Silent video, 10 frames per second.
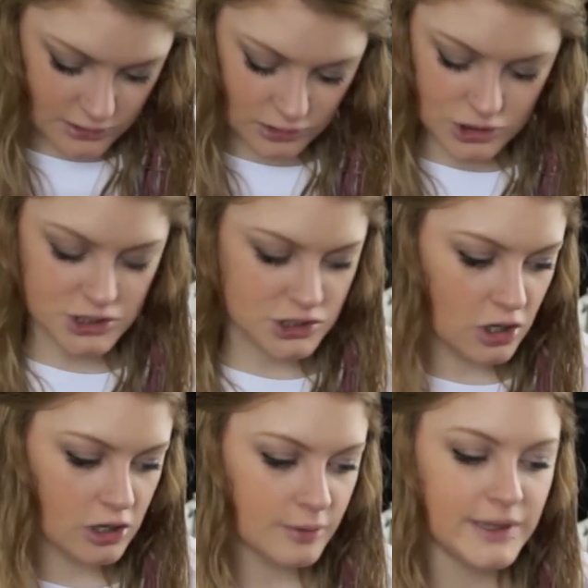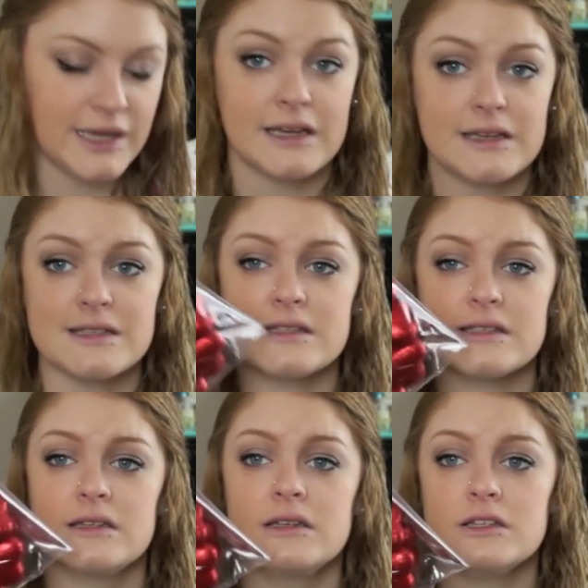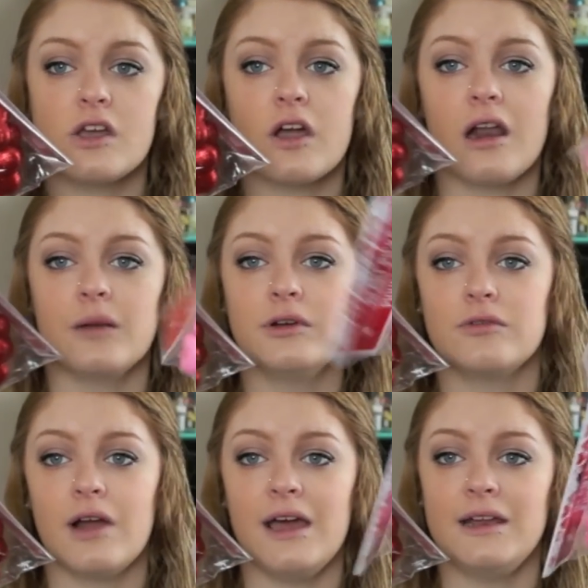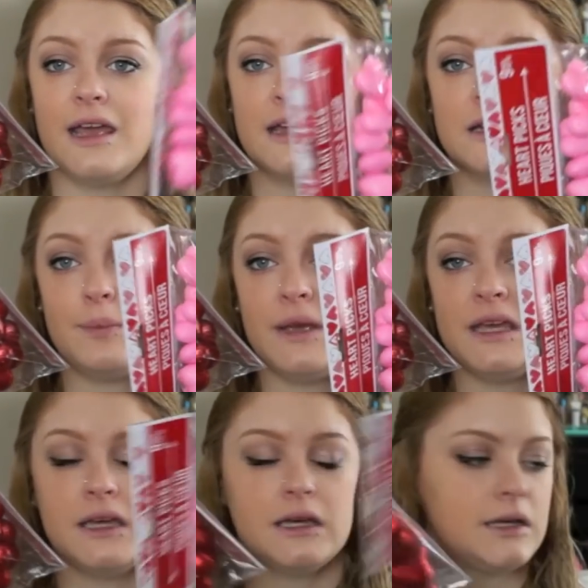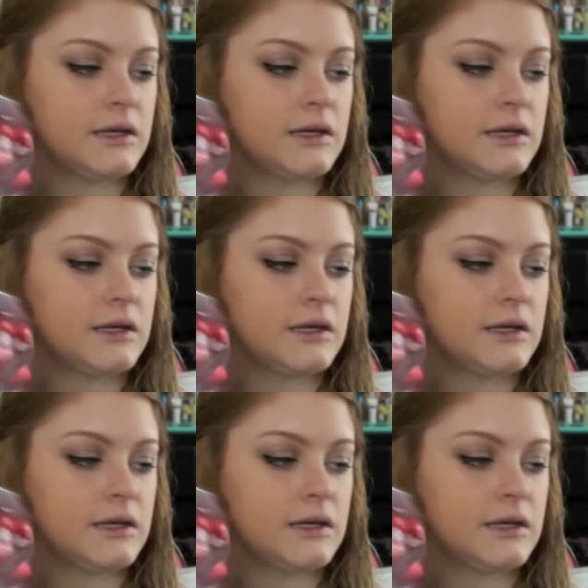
they're just heart picks. So I got them in red and pink.